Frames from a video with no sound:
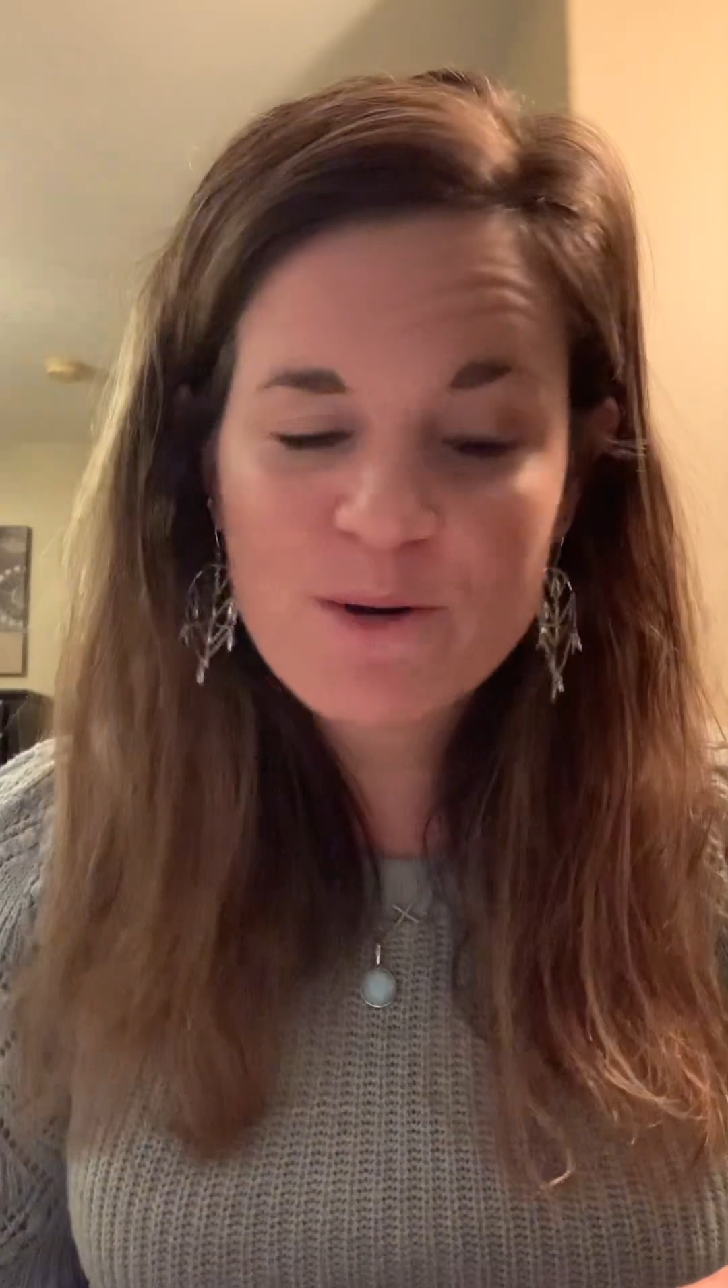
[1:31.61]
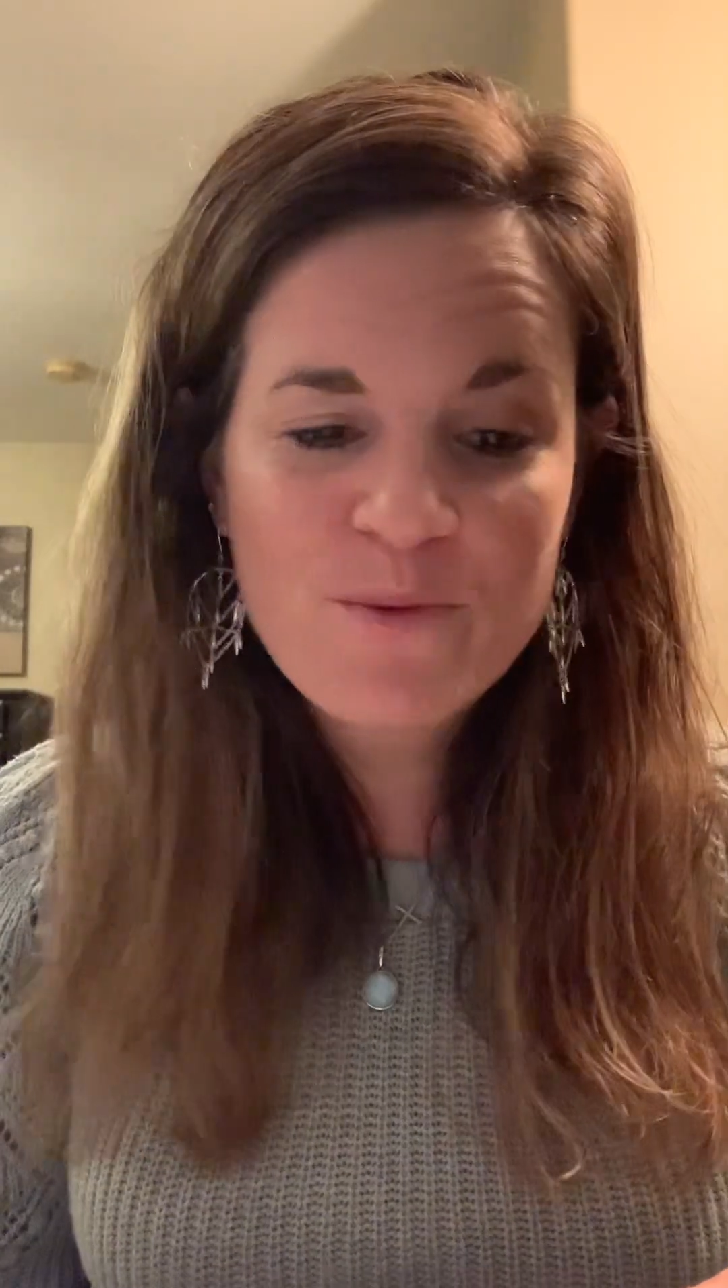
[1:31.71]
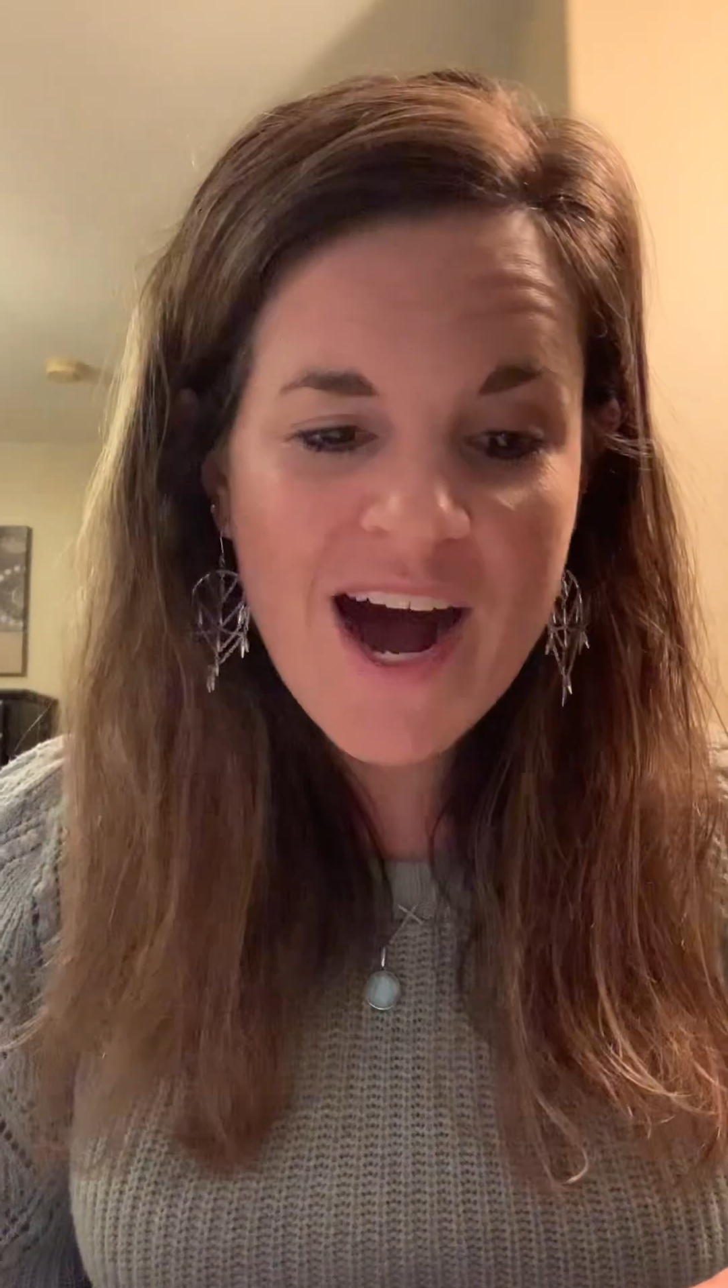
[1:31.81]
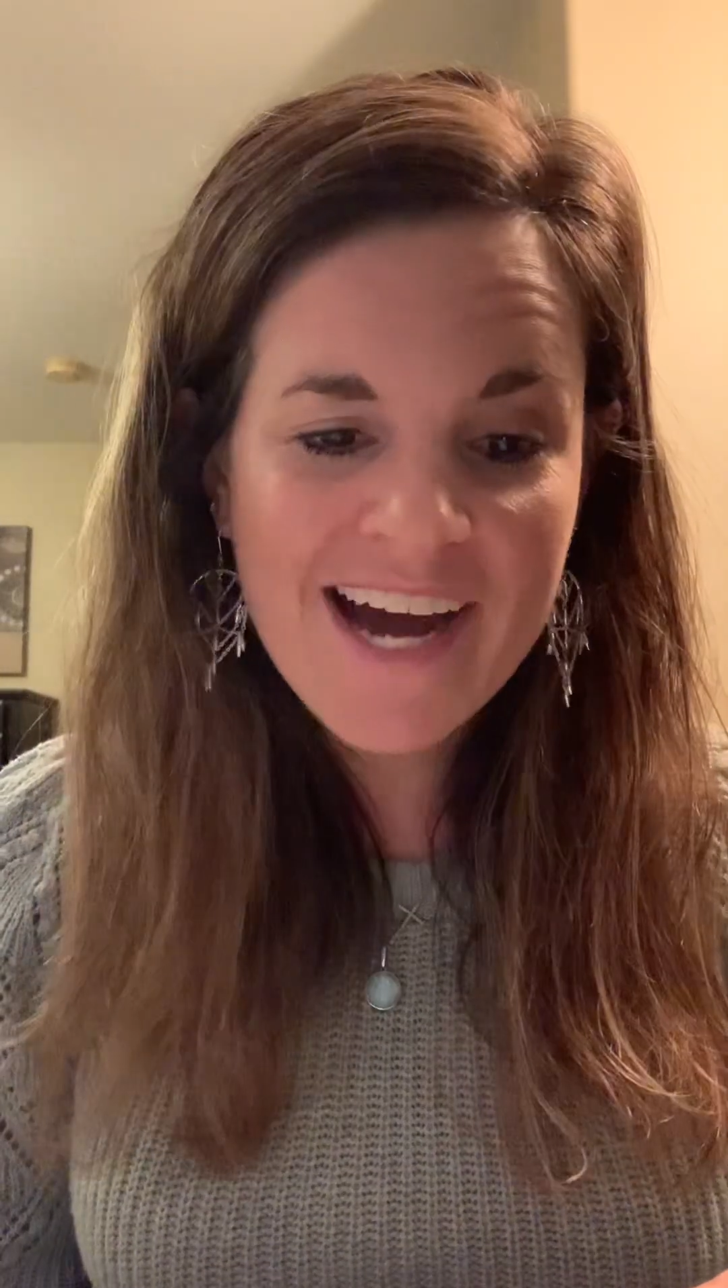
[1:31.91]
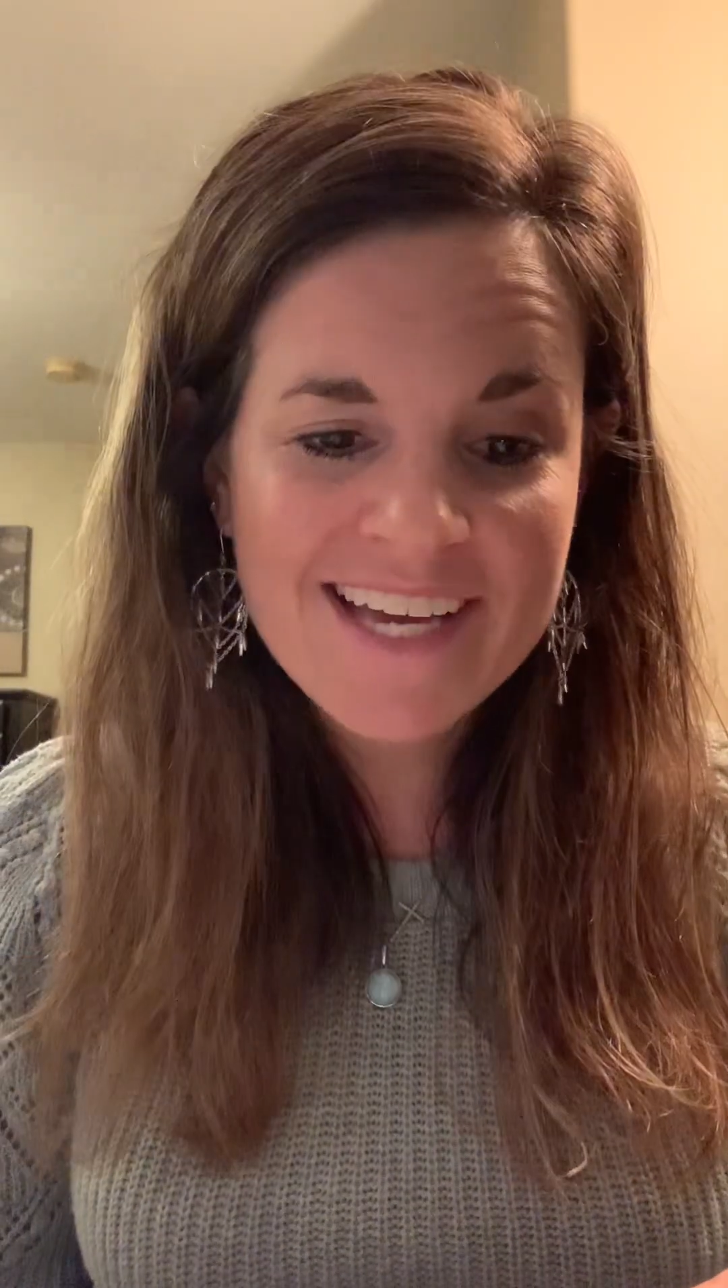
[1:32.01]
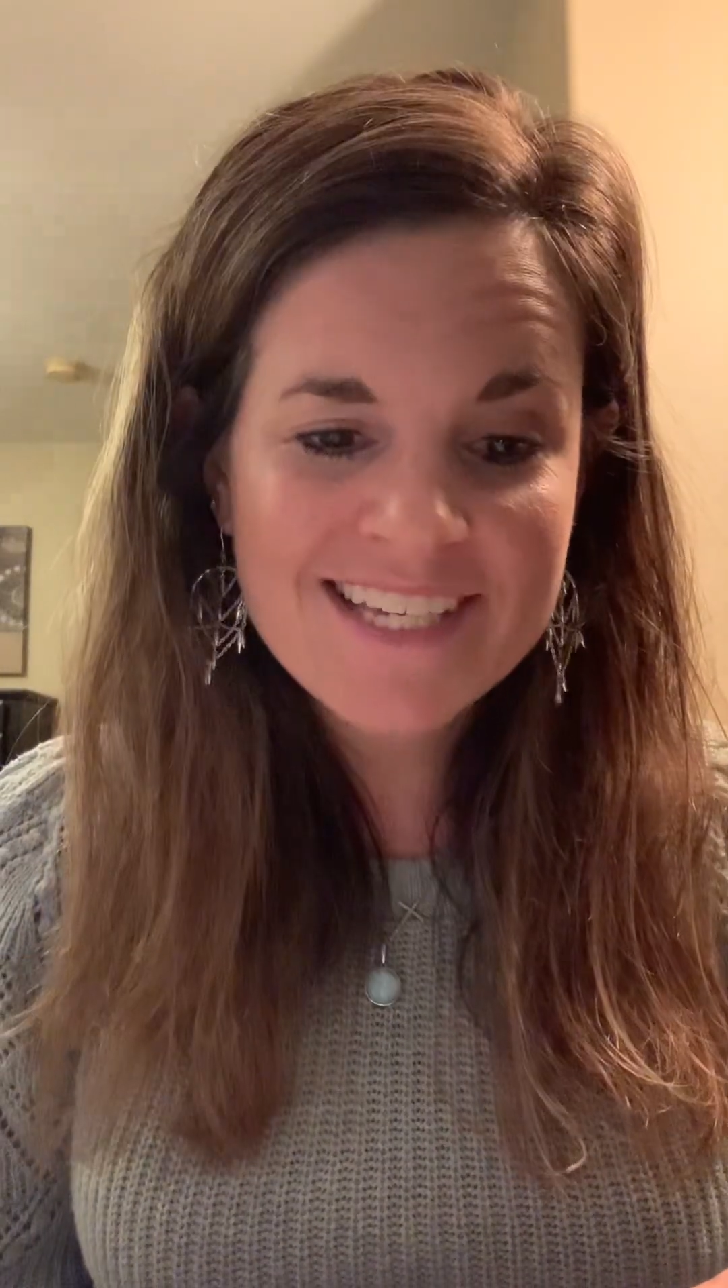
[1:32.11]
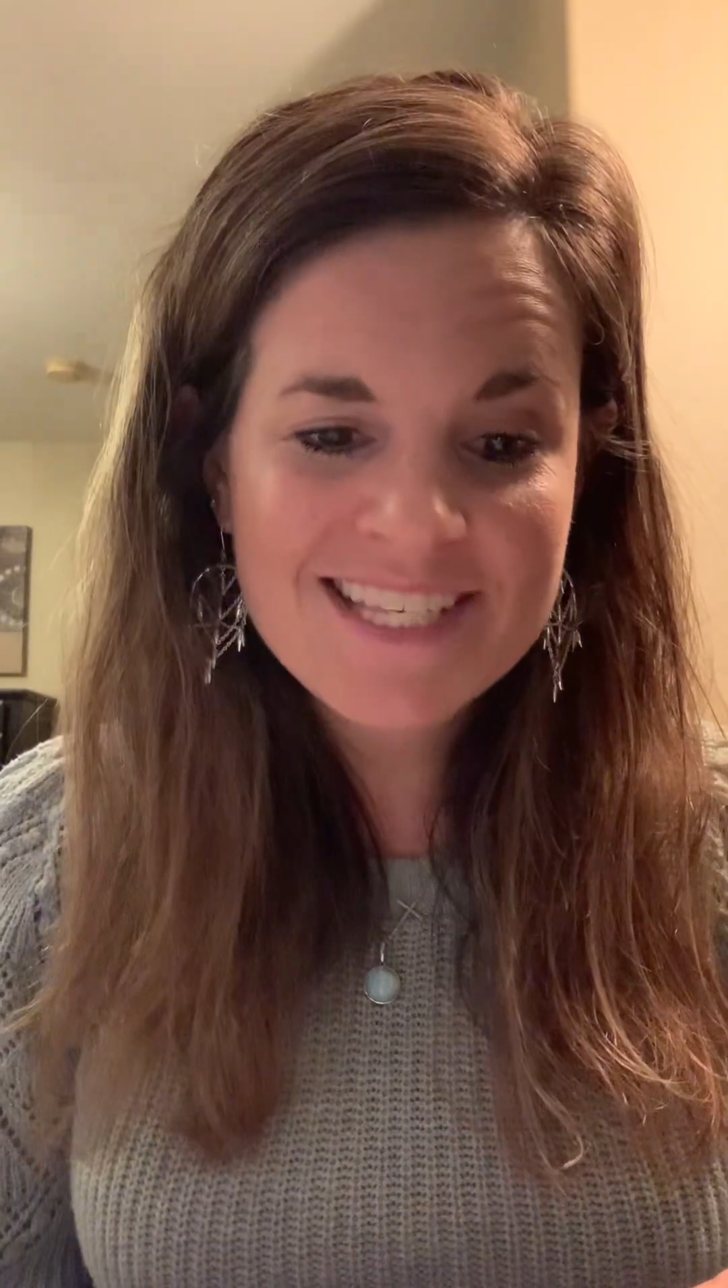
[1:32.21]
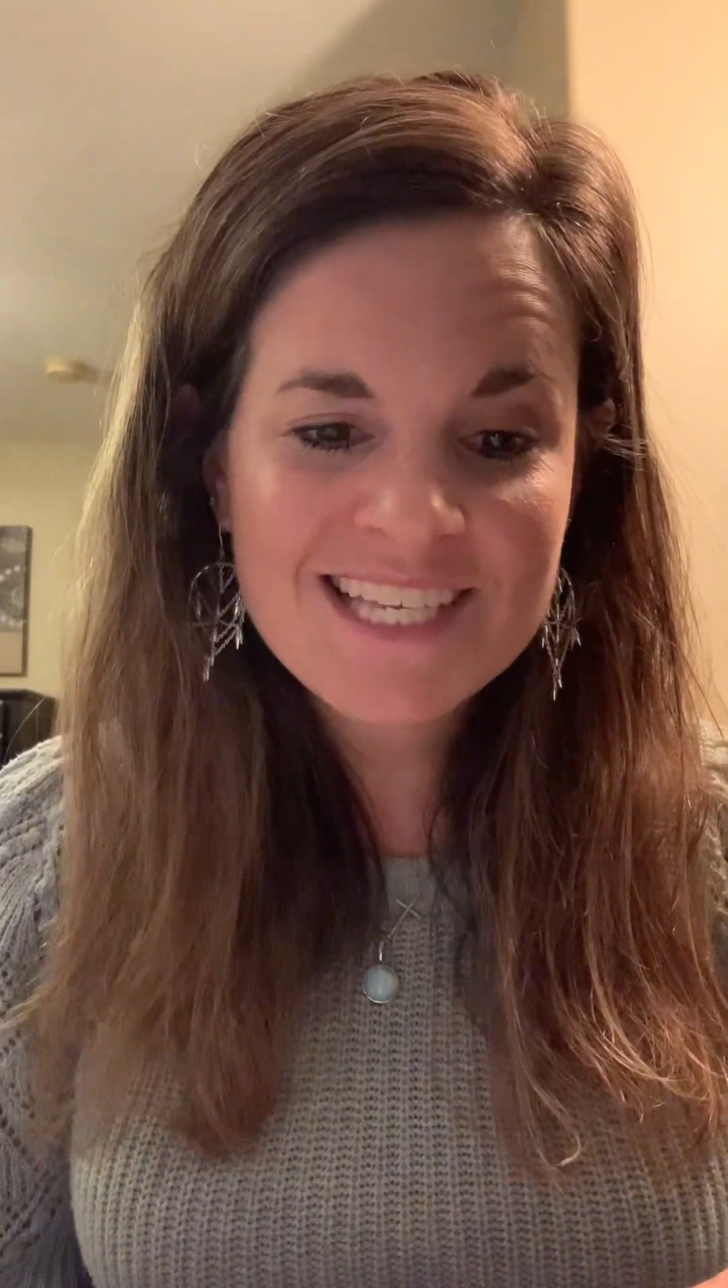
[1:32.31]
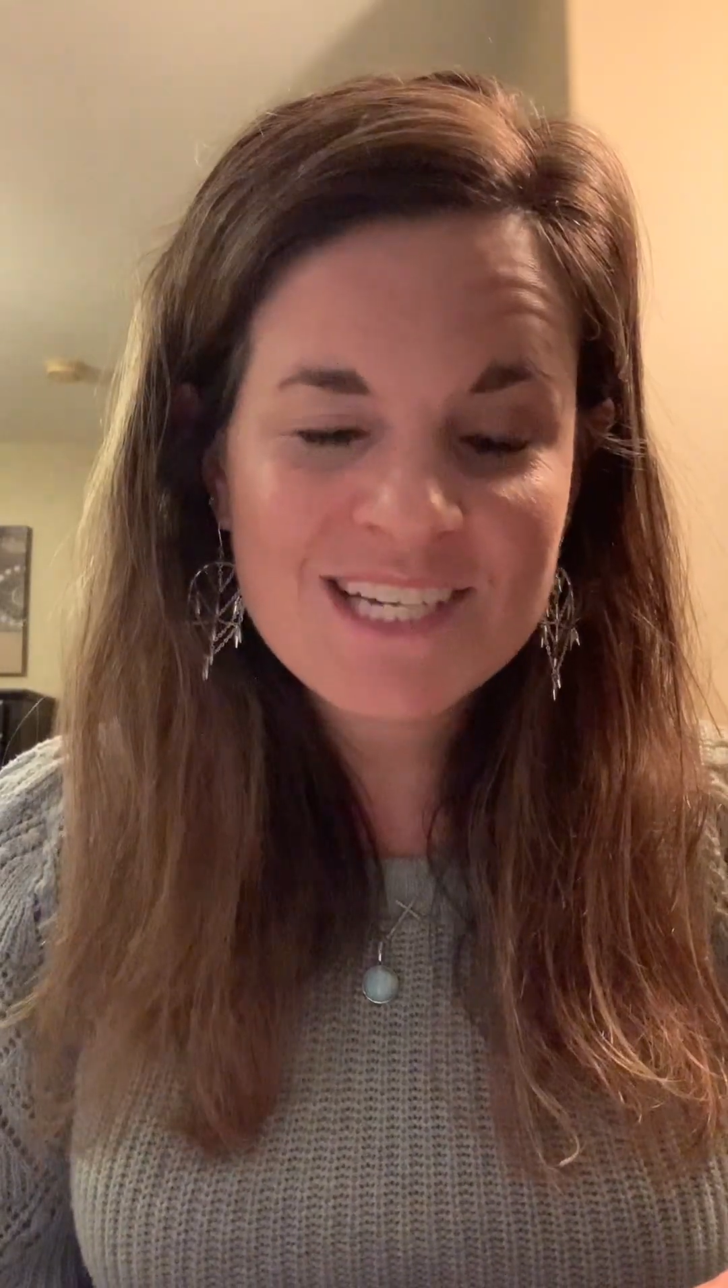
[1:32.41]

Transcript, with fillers: wise